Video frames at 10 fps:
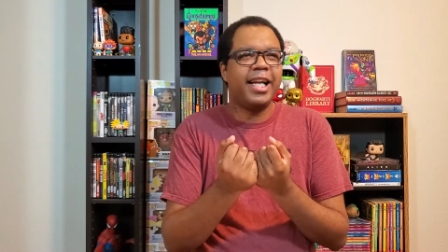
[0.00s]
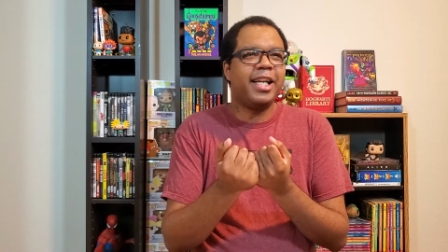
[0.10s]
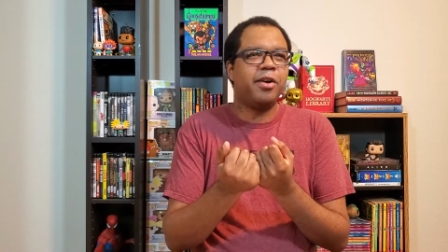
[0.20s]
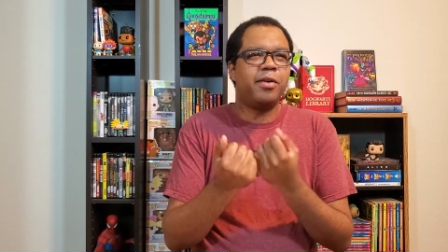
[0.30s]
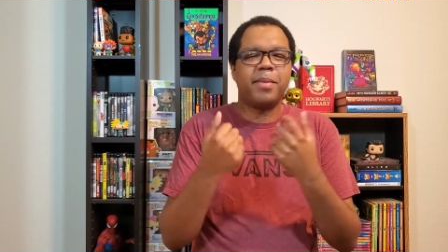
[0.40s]

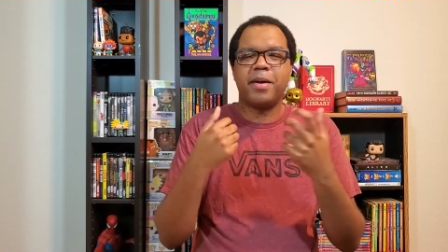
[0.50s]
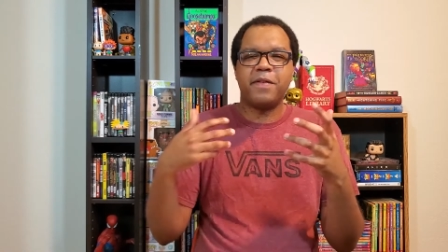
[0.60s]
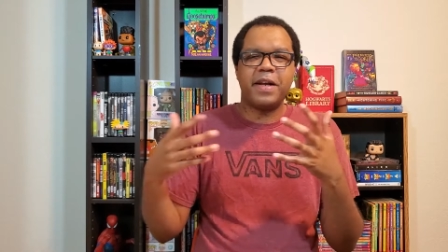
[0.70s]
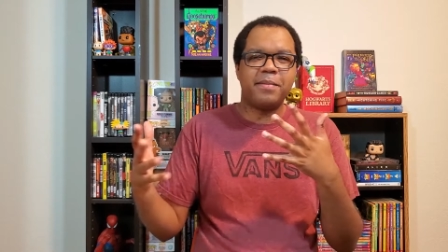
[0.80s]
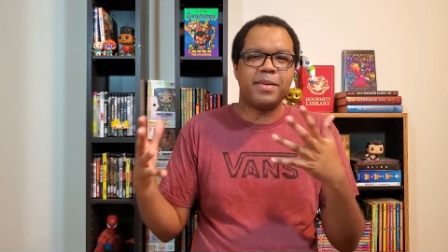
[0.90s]
you know, in my
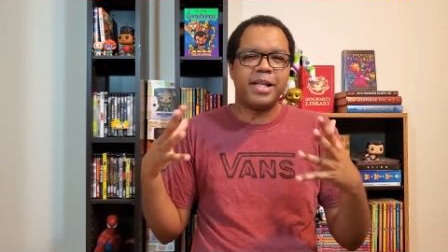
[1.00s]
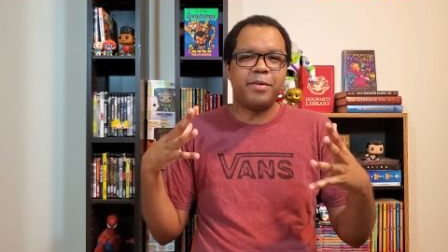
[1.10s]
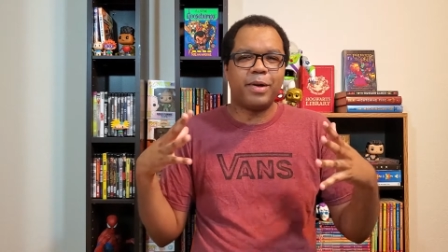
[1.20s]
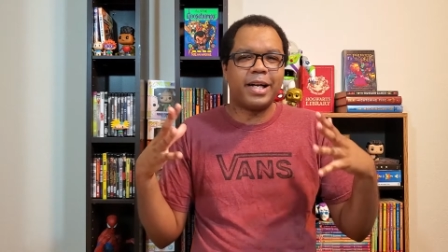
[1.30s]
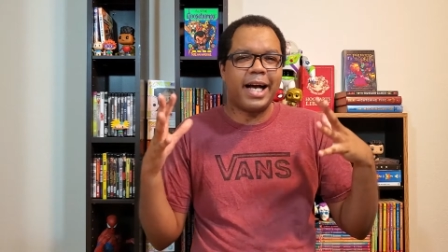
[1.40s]

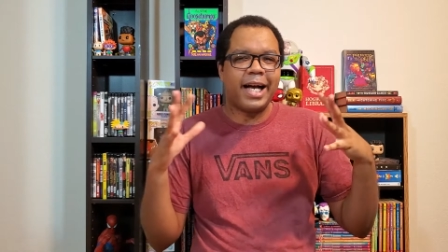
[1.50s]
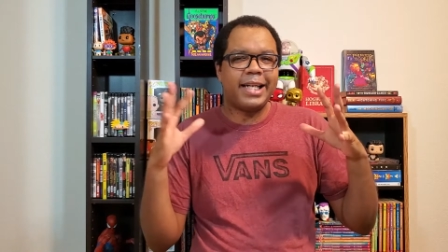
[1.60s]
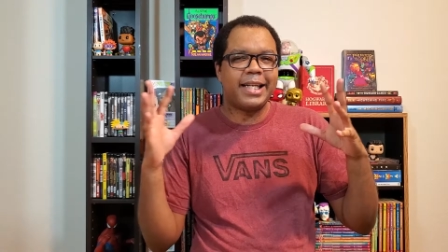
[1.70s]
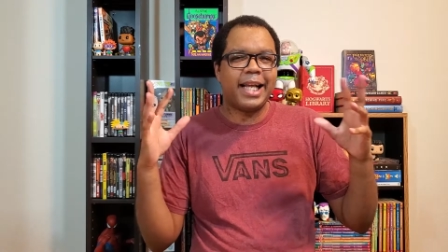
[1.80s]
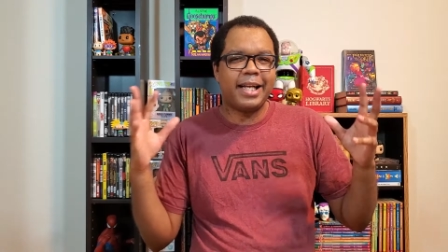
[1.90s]
family, we're
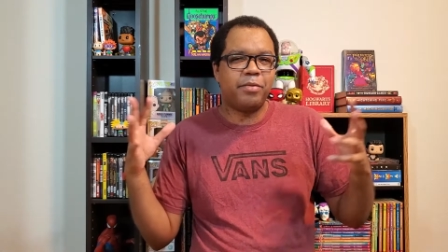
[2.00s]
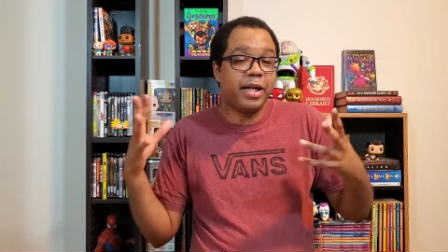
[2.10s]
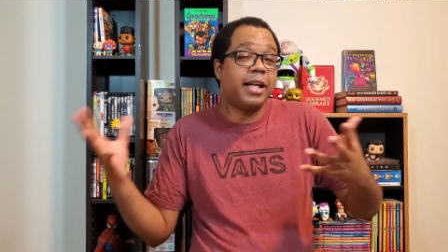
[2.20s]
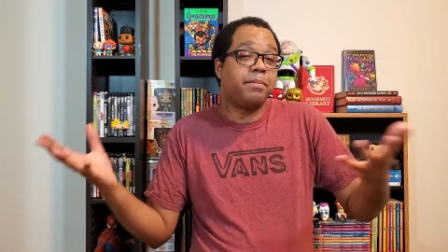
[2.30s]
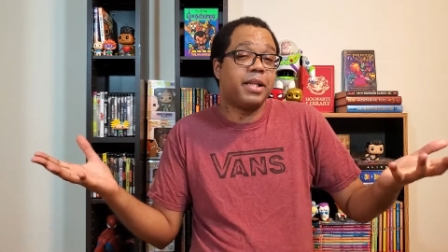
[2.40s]
kind of like,
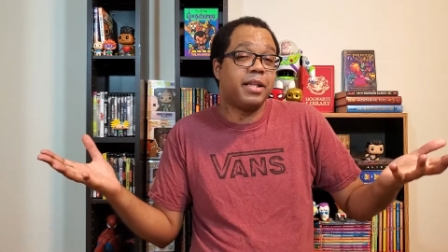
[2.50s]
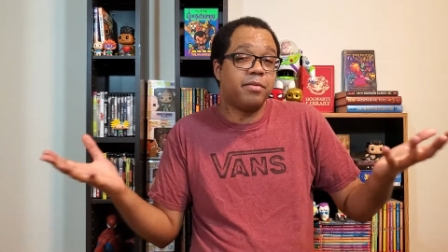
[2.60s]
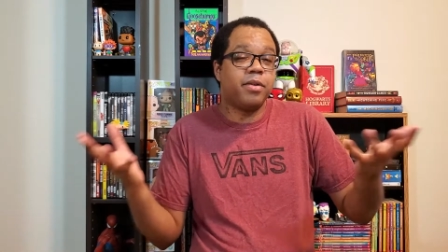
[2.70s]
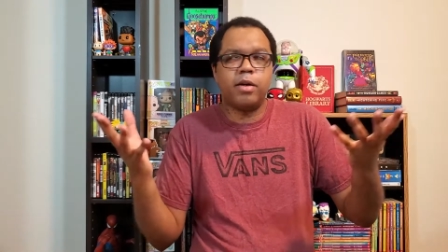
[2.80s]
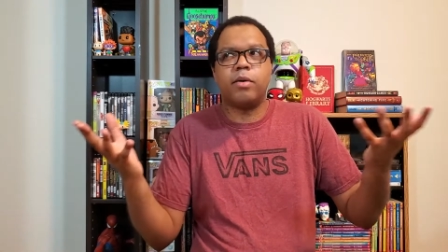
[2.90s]

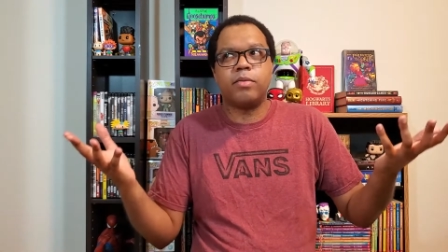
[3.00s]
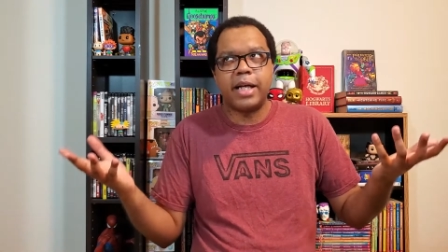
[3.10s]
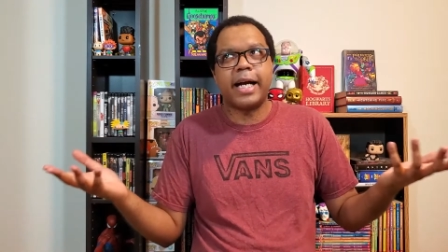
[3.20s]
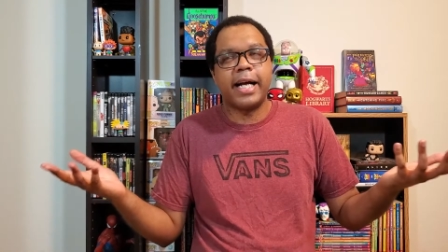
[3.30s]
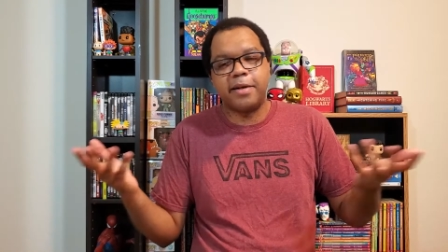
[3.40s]
you know,
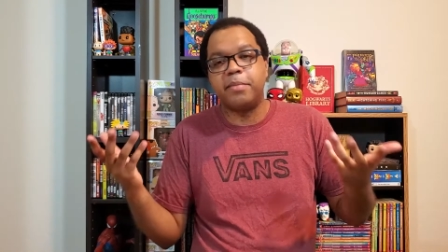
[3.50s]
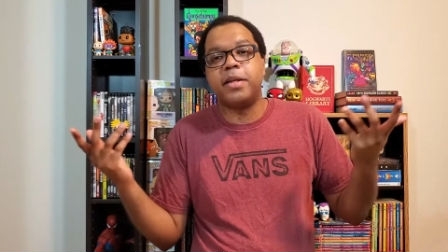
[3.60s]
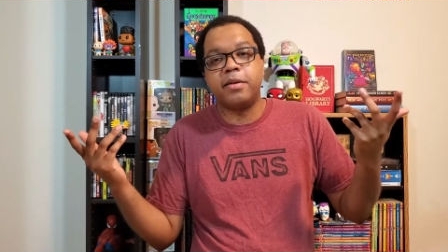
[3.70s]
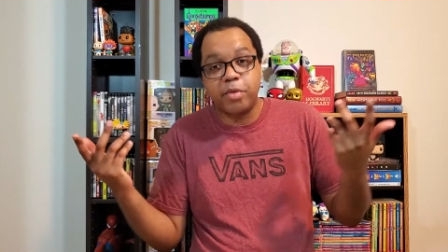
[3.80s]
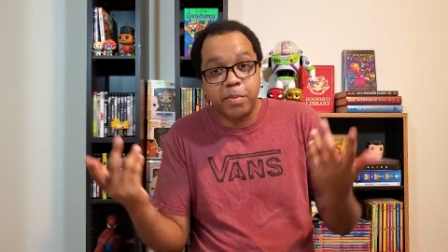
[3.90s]
not kind of,
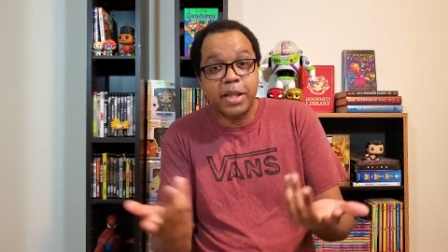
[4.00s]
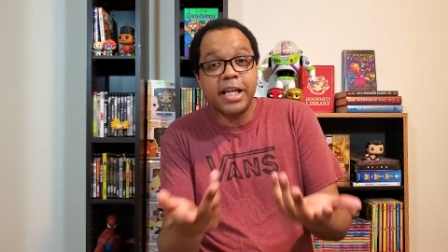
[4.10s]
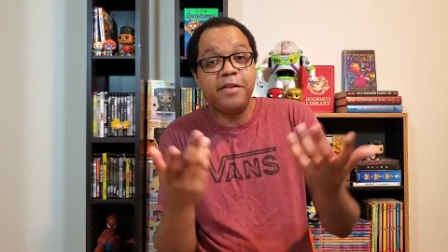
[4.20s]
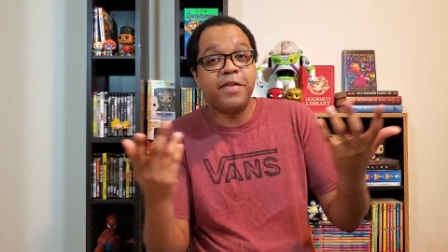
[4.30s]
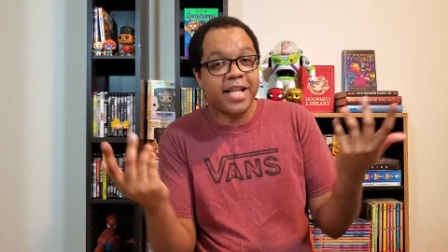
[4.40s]
but we
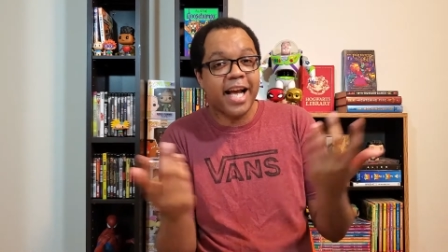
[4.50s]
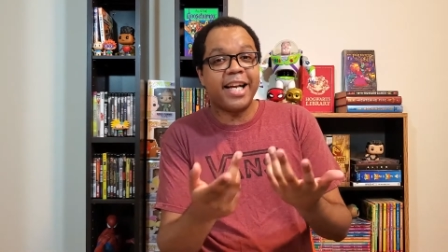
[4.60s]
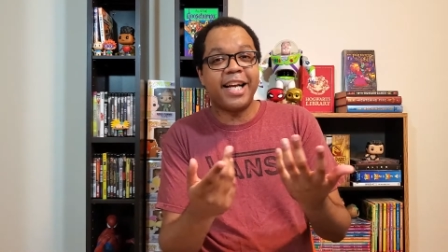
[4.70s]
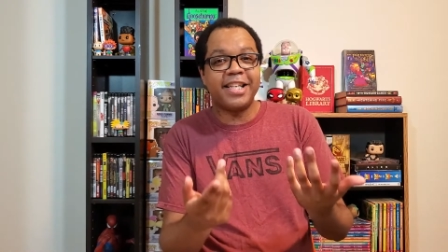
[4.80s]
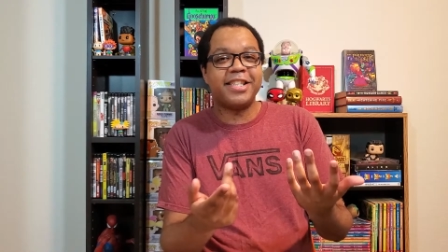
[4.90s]
believe in
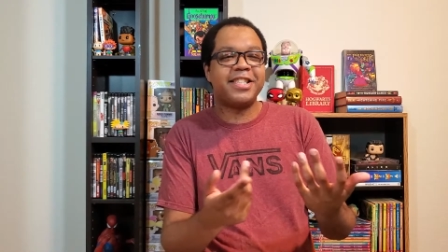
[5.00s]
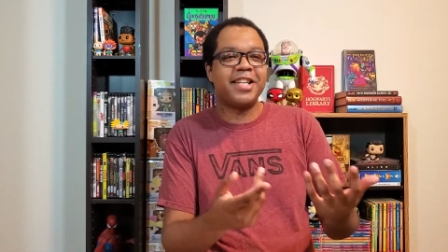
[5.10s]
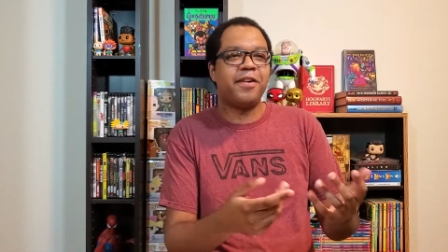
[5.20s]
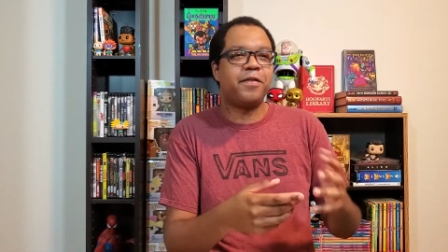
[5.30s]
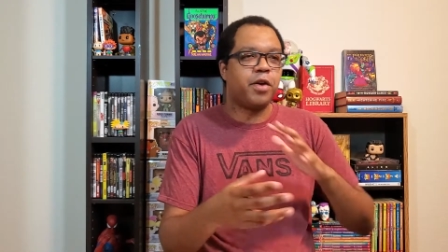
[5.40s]
that kind of
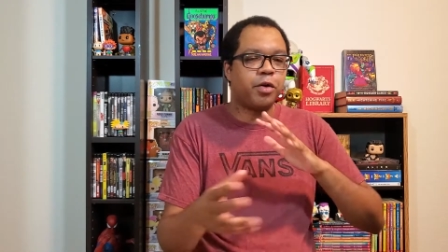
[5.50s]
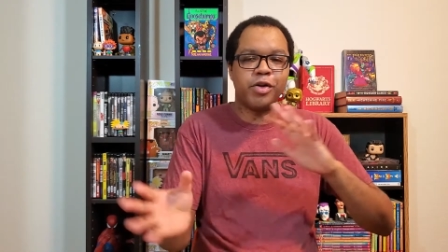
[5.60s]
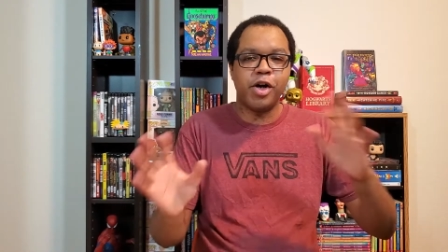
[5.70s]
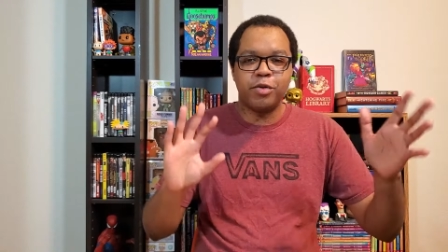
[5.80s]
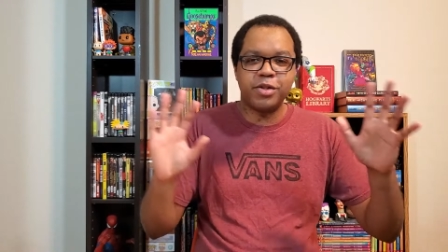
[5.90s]
stuff, you know,
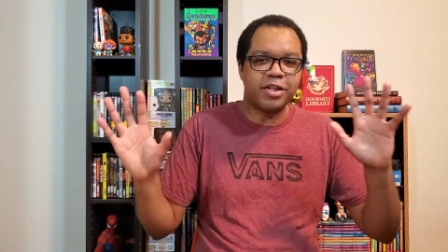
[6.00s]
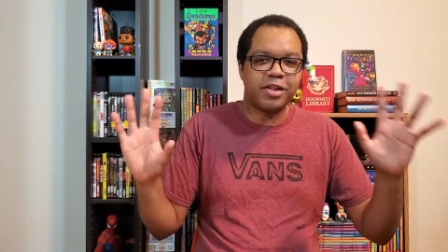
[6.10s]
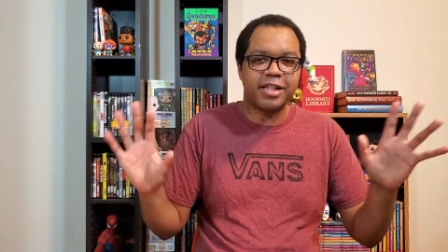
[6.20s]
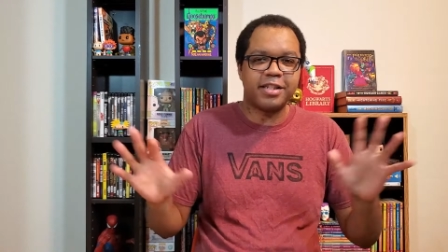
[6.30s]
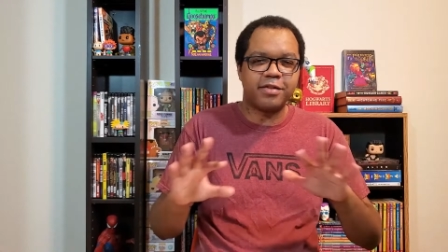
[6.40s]
ghosts and
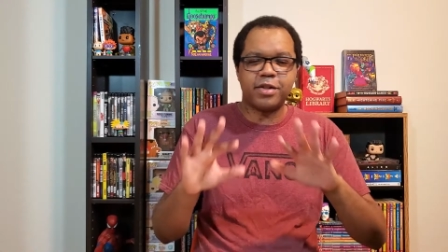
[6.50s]
all that stuff.